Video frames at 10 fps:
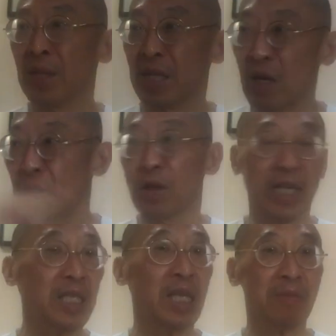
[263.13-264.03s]
Now look
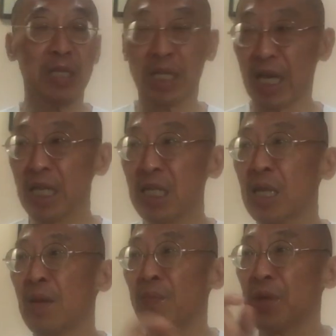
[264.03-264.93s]
at this table again.
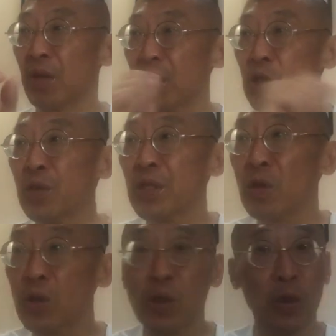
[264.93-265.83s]
Now in
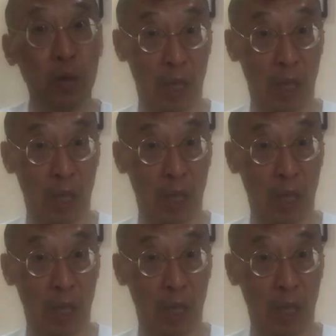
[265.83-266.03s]
2022,